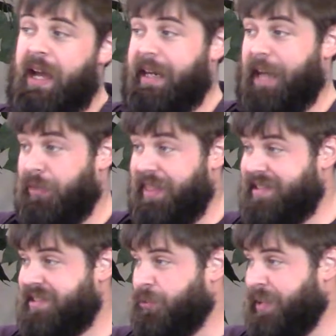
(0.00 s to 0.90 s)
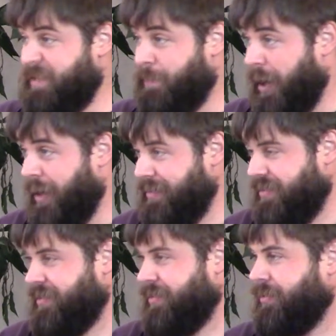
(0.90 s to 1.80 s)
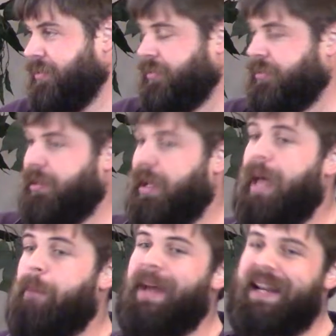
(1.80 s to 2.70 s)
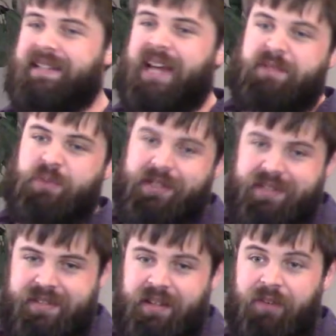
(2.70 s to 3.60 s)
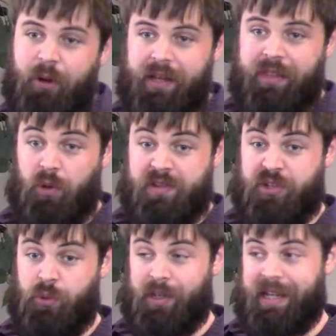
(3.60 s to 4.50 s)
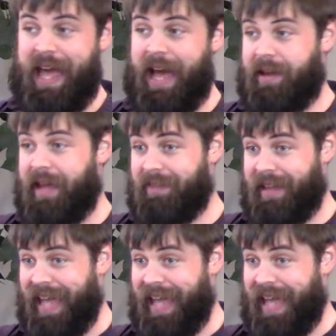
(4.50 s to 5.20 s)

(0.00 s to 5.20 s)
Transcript: Now, this response many times works itself out in those who would act, like